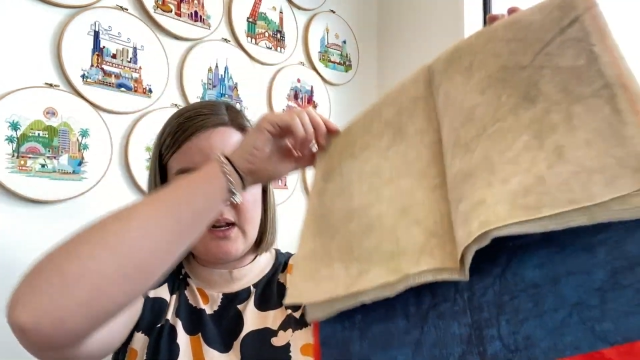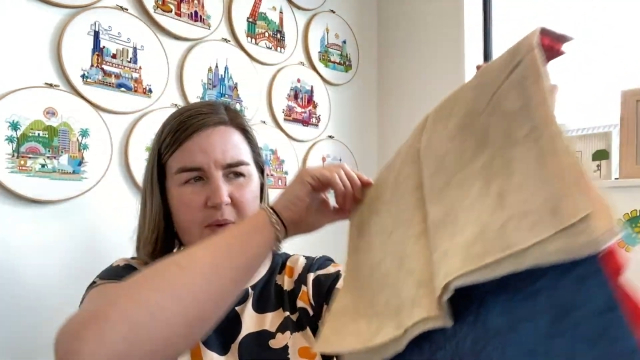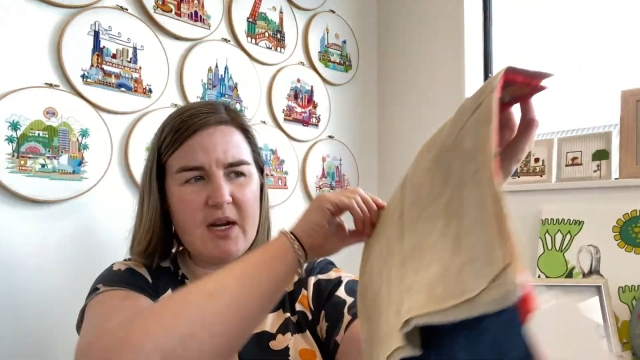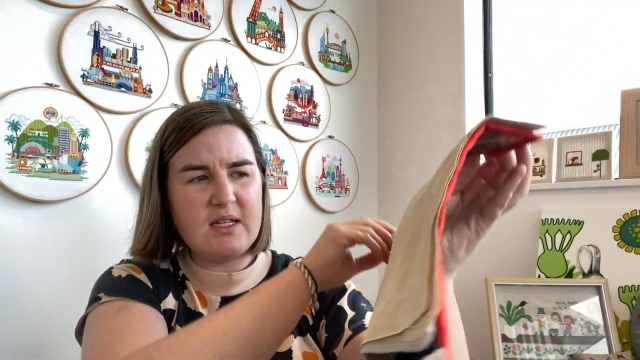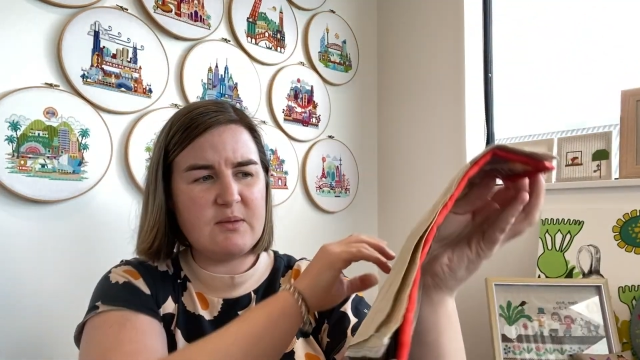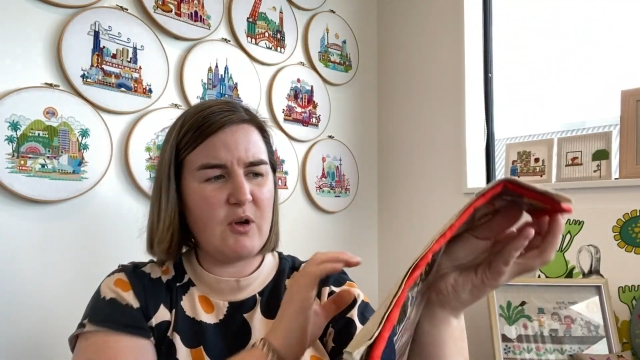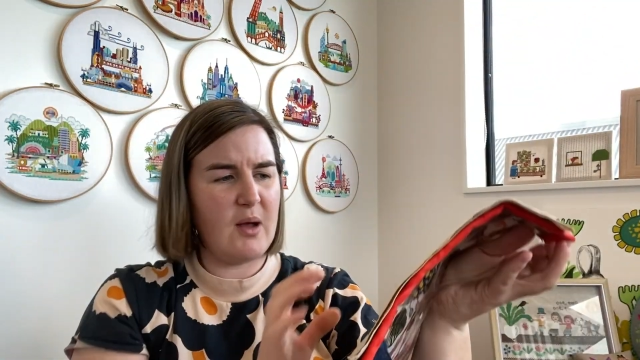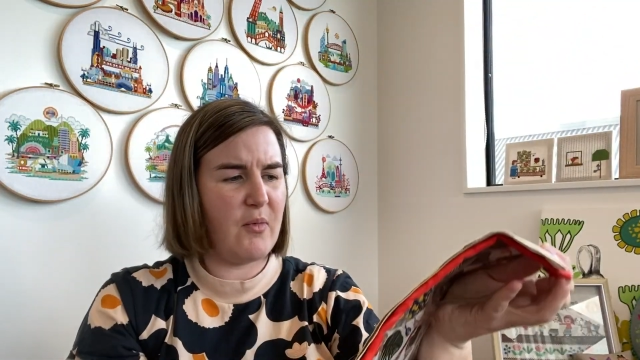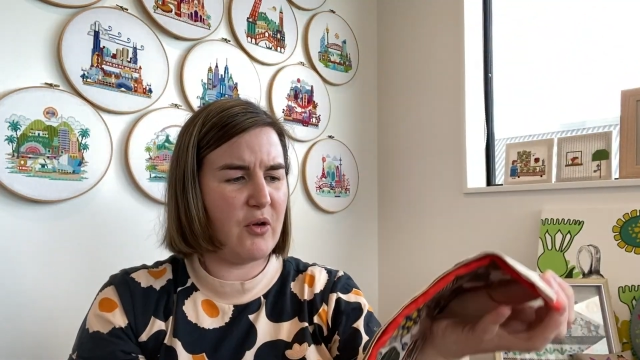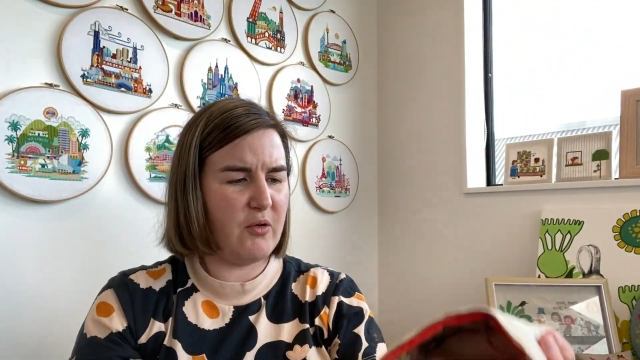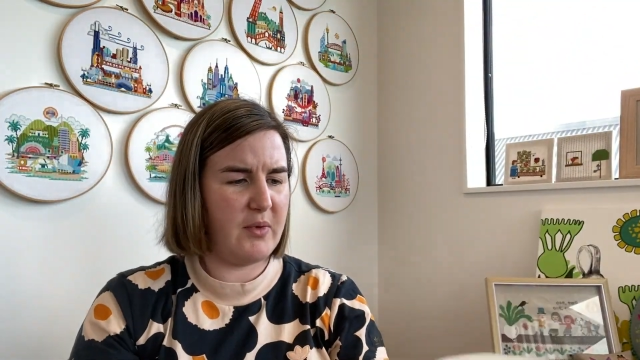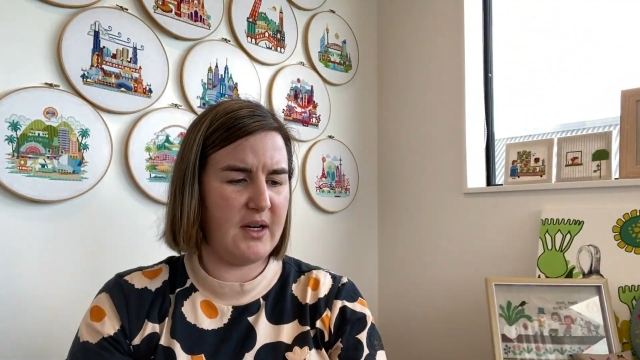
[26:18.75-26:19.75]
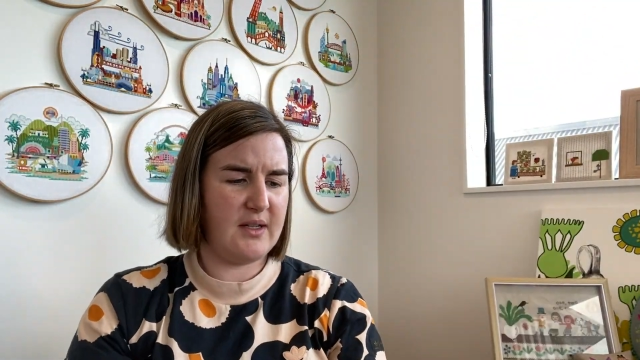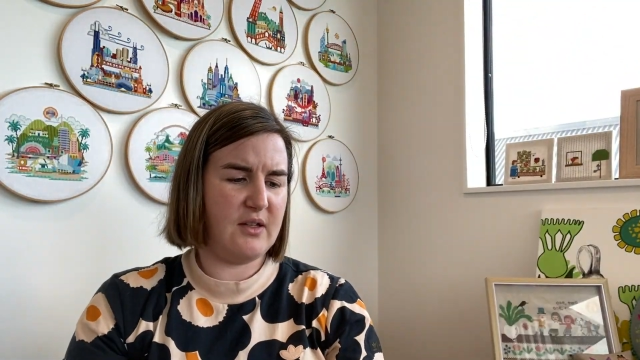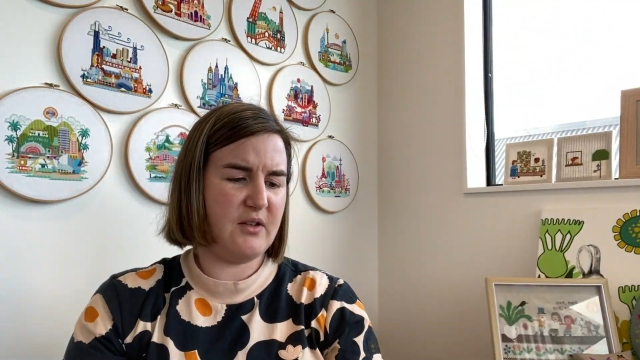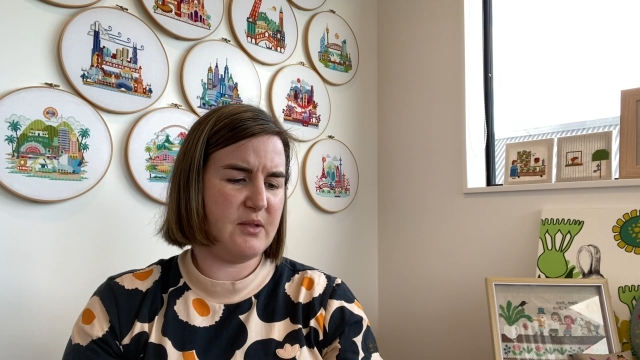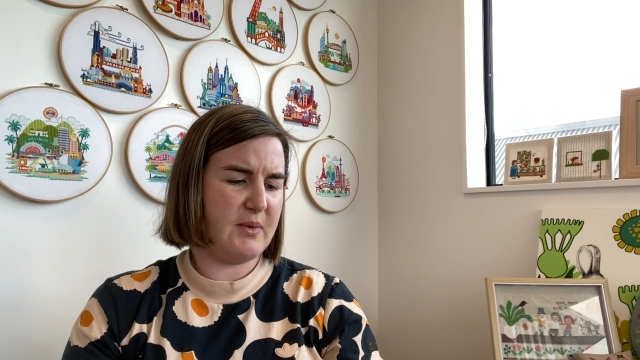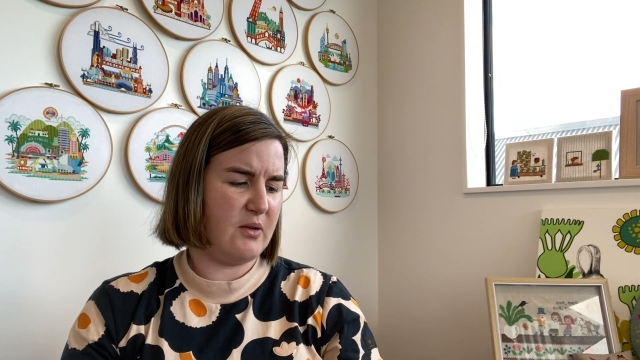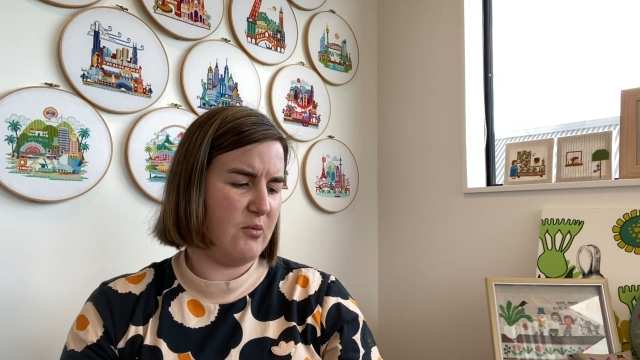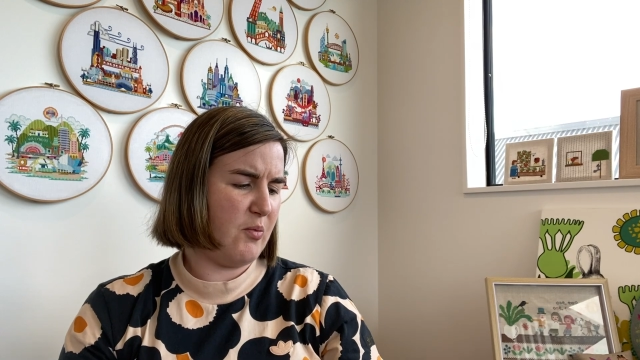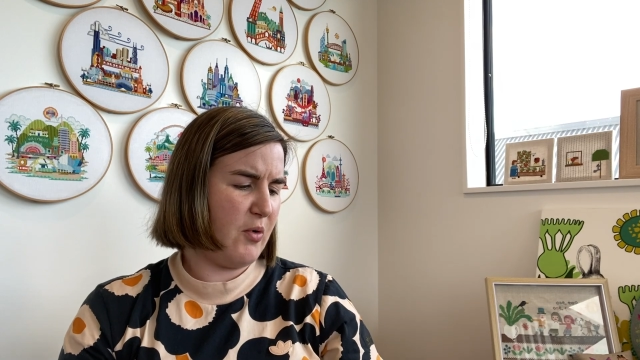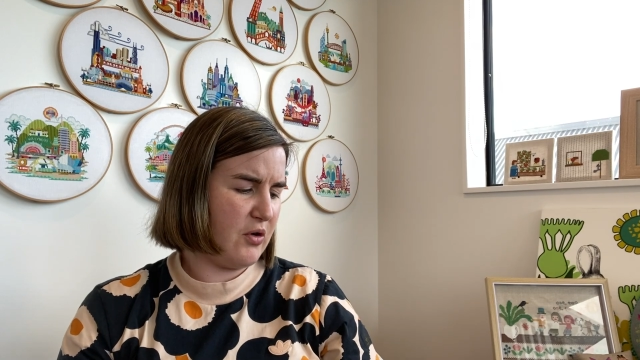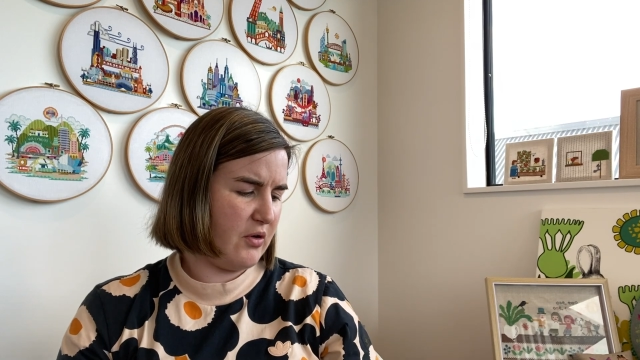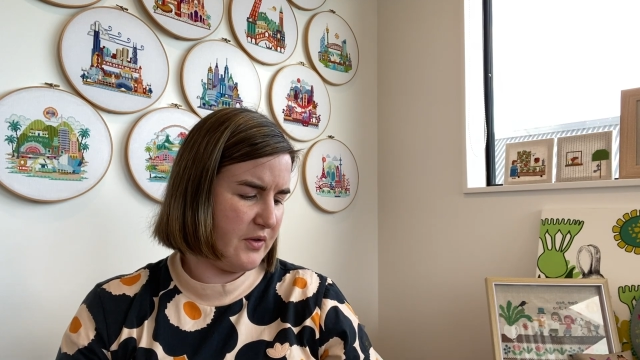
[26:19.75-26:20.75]
I mean, it is quite mottled, but it looks a bit more
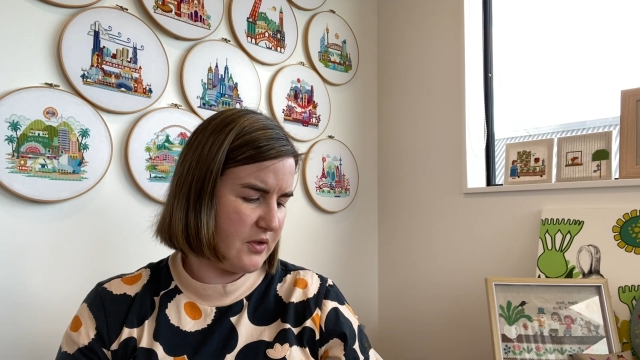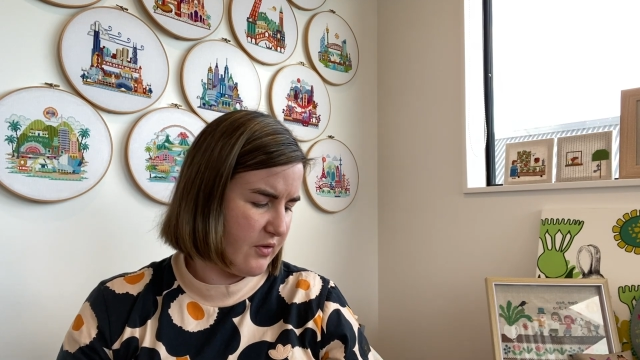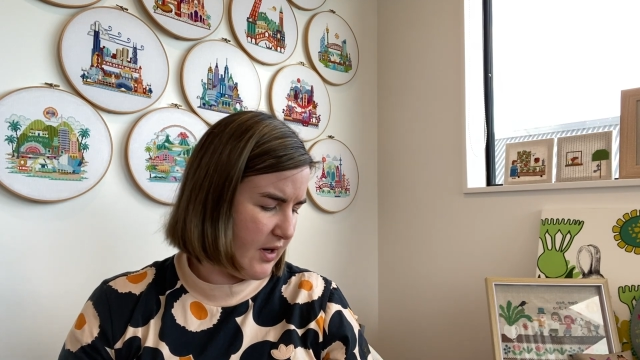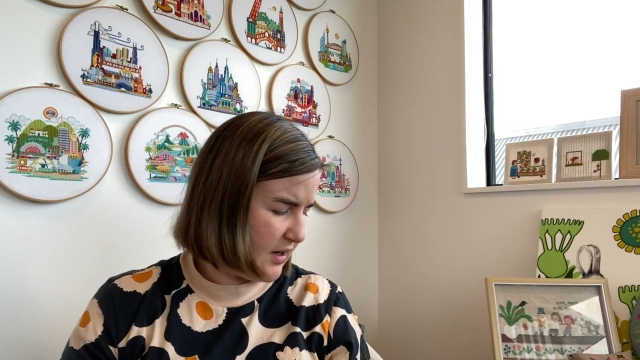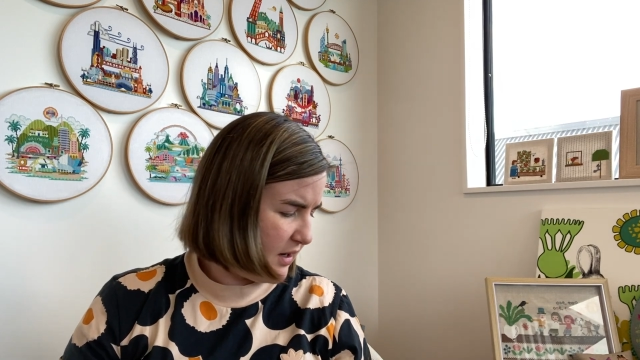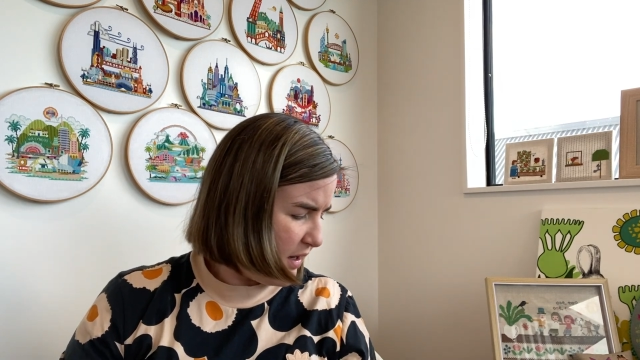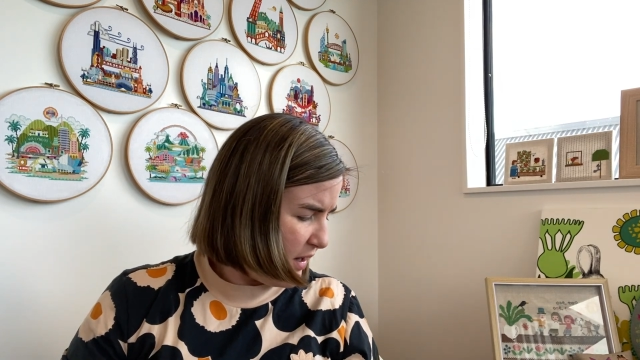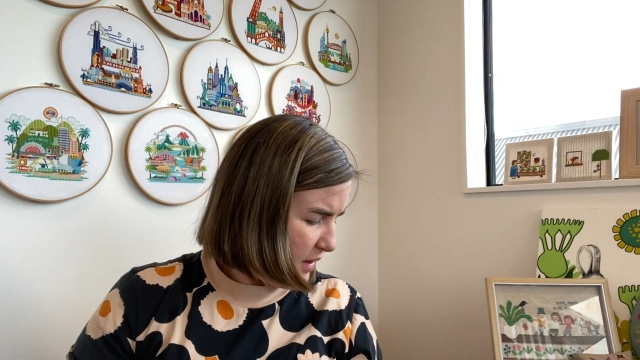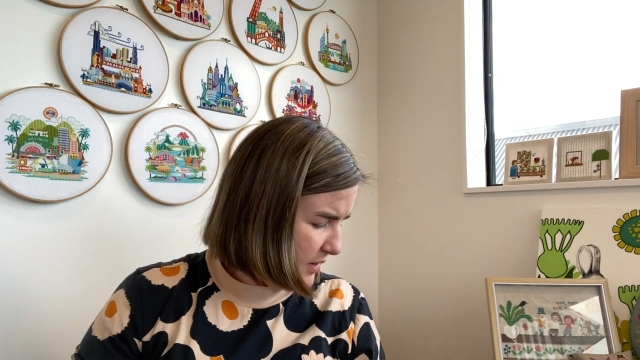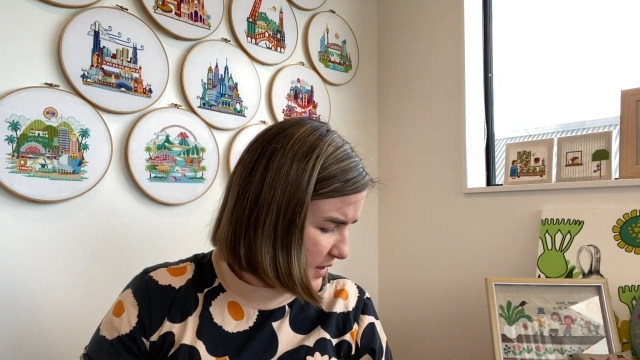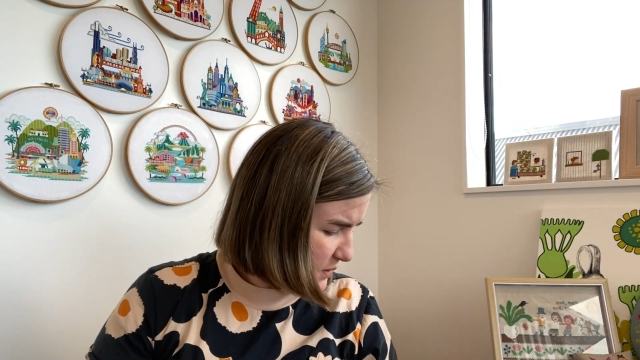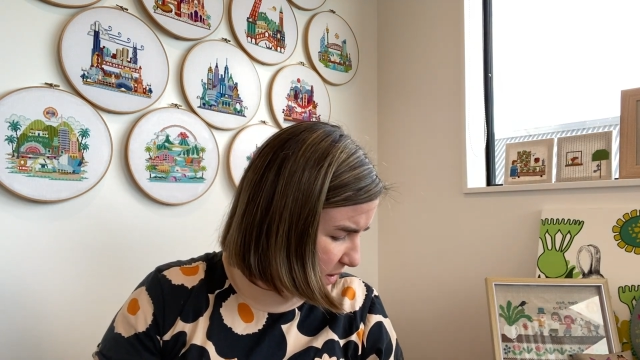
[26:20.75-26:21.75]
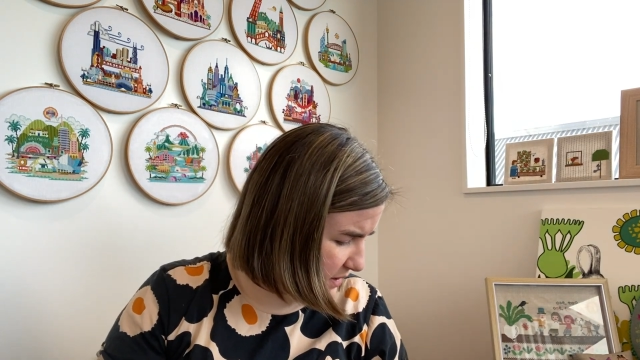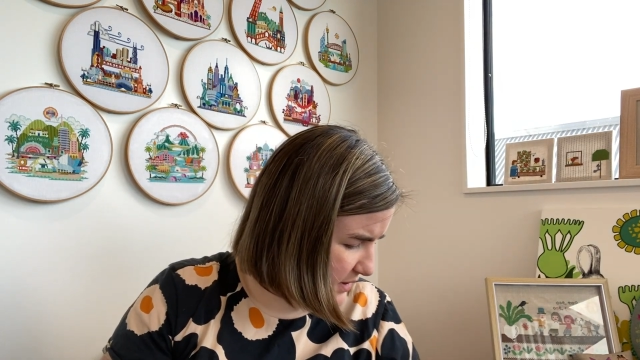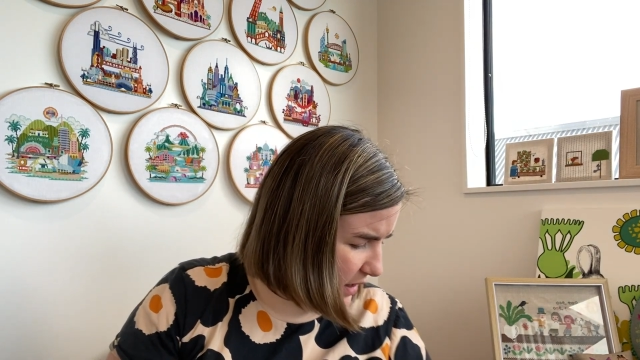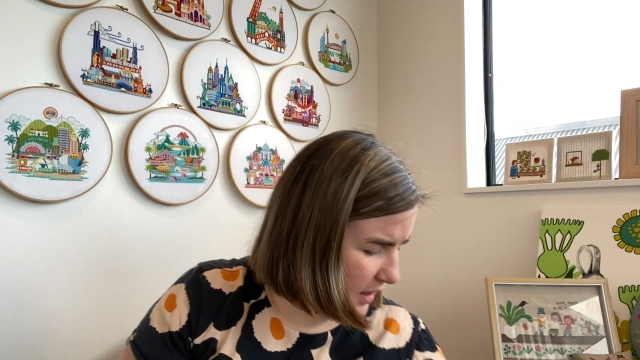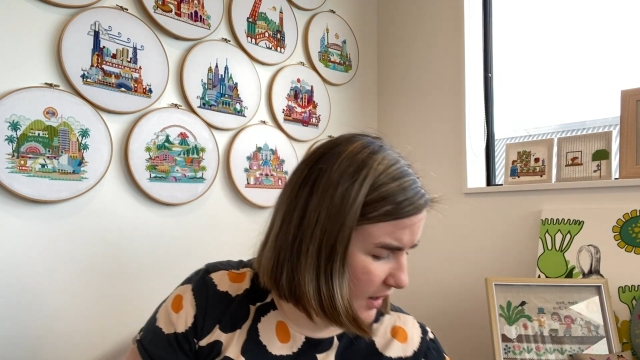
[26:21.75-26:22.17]
mottled on the screen. This one's kind